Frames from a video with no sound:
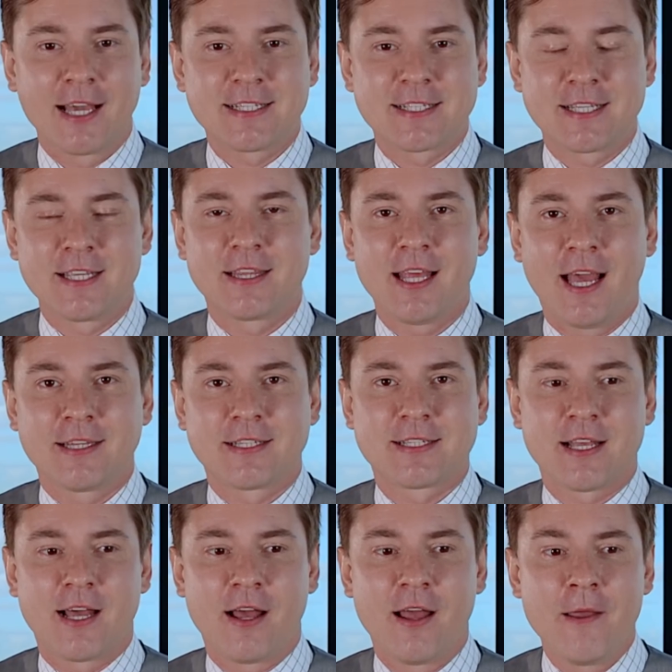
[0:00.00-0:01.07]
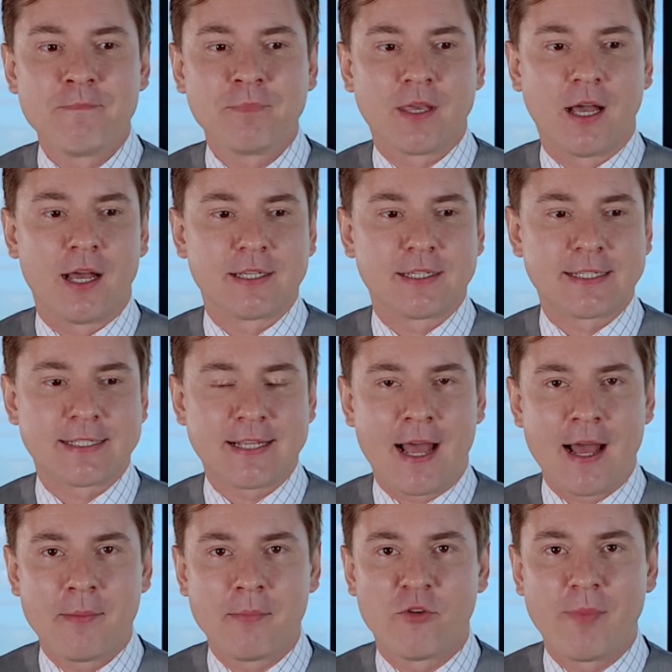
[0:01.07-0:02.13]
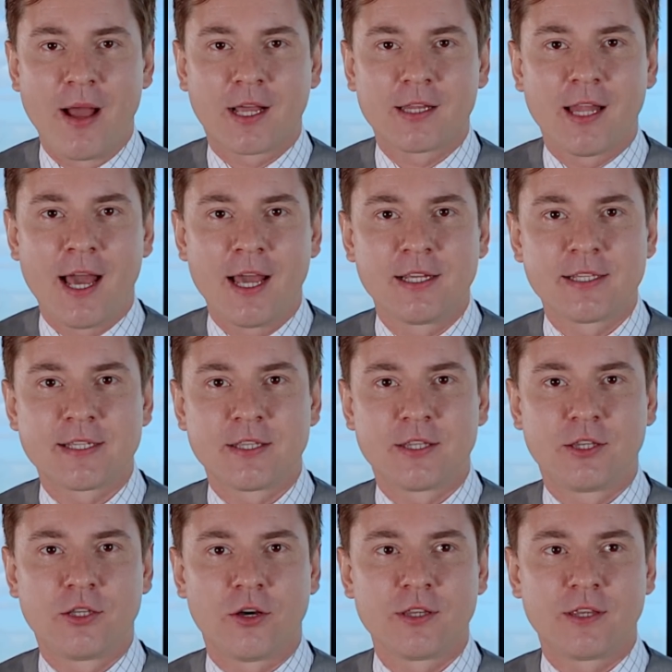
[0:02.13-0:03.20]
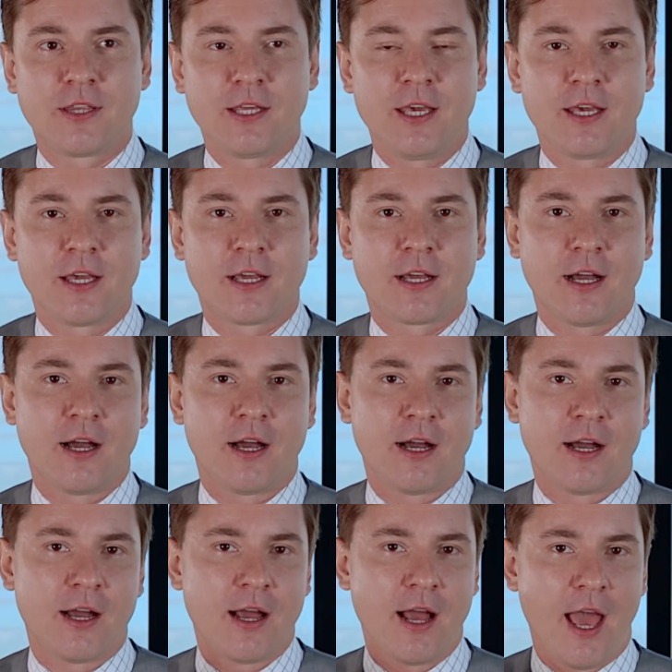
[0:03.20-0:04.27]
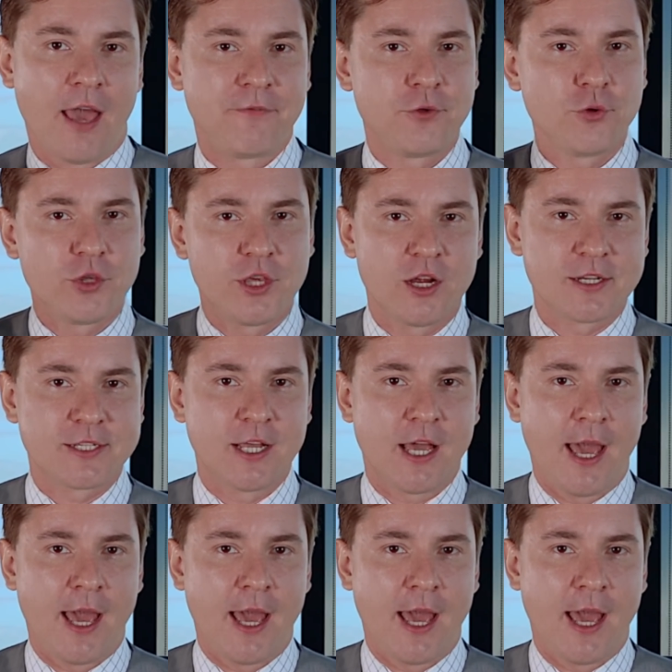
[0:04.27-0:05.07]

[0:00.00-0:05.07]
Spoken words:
I see that some of my clients don't think a few years